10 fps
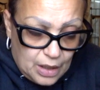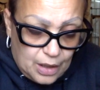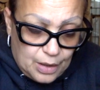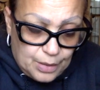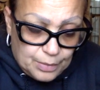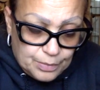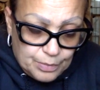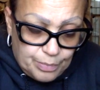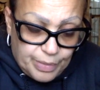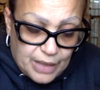
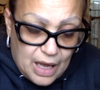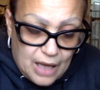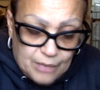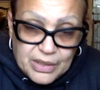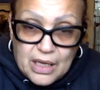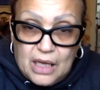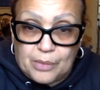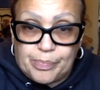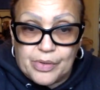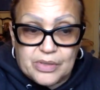um, but i am the
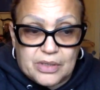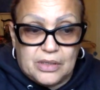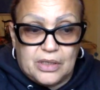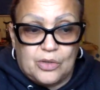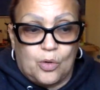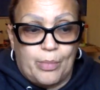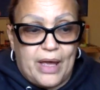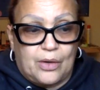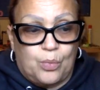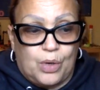kind of person that no
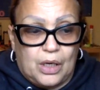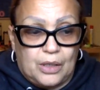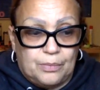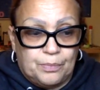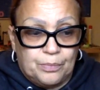matter what